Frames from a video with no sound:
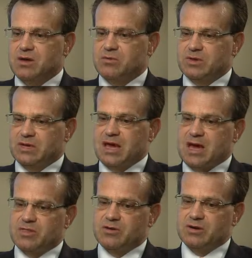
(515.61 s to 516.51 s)
with a
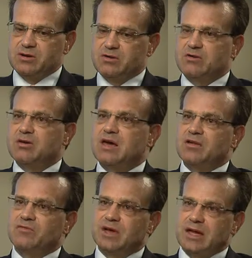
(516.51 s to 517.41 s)
catheter into the
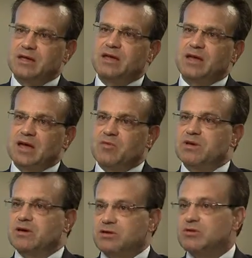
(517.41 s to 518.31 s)
gonadal vein and
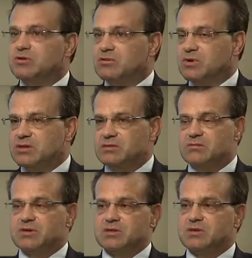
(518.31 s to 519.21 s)
we occlude it
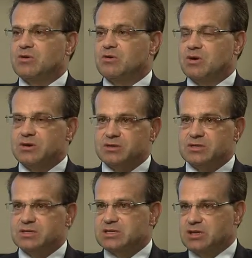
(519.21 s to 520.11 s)
with
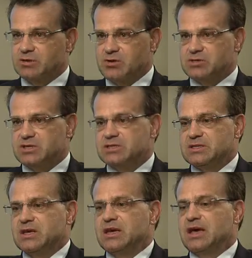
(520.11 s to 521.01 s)
coils and sclerosants,